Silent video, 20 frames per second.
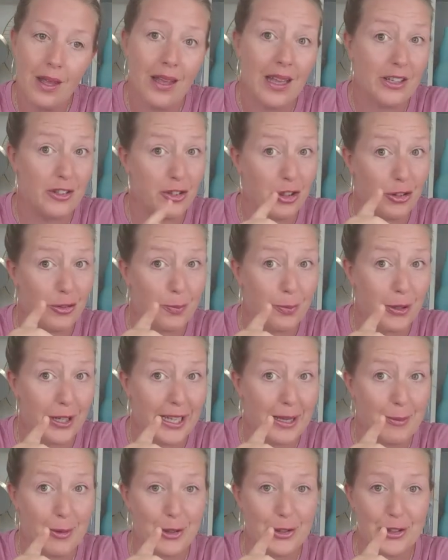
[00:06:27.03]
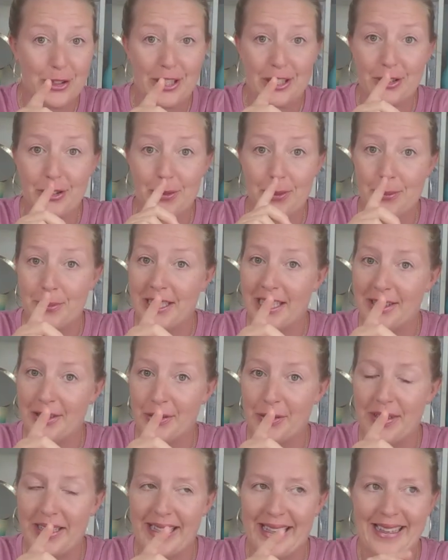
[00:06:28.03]
it just bring emotion into me, but
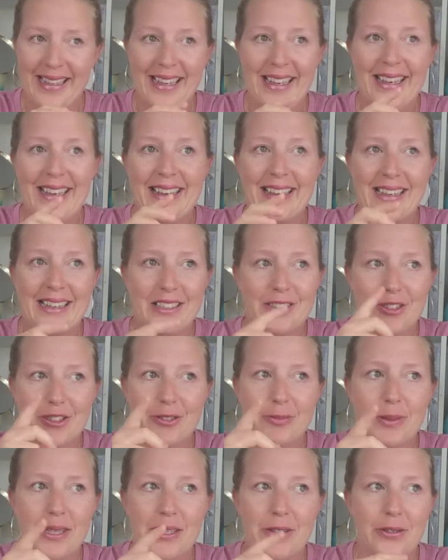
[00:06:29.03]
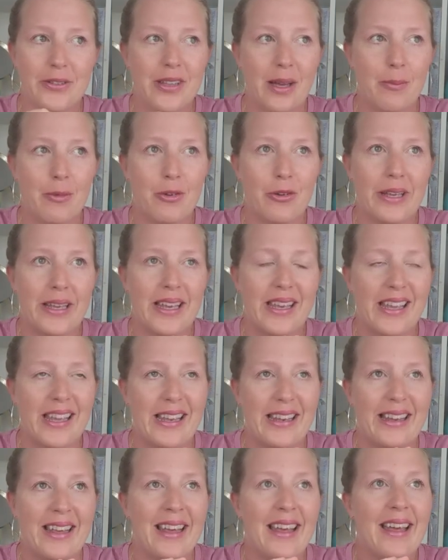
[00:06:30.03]
that's okay. It's just because I'm going
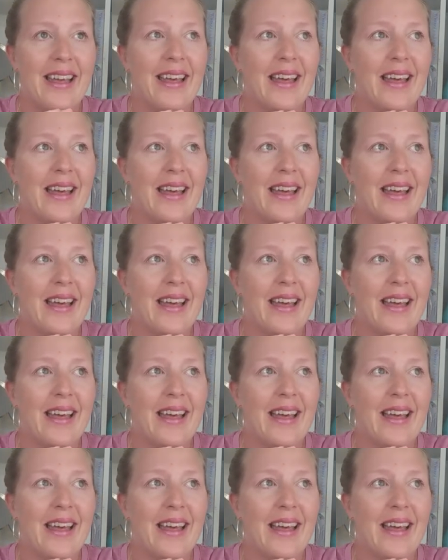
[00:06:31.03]
in.